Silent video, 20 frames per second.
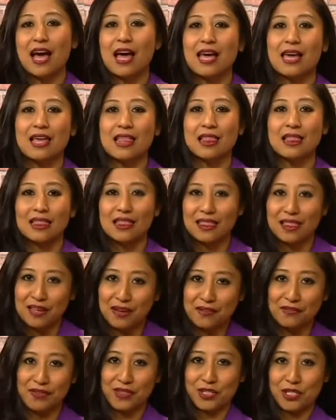I
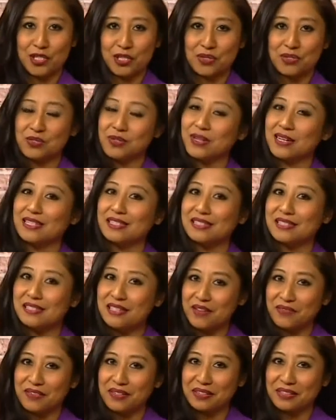love the show. You guys
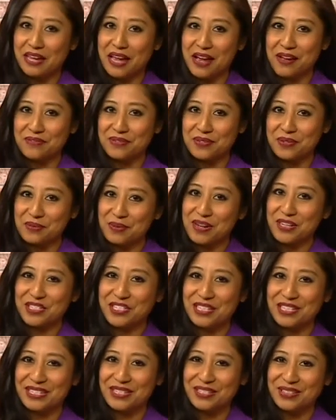definitely have to
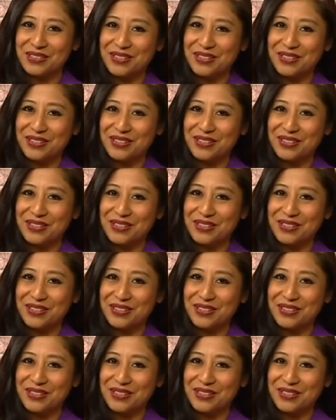watch it.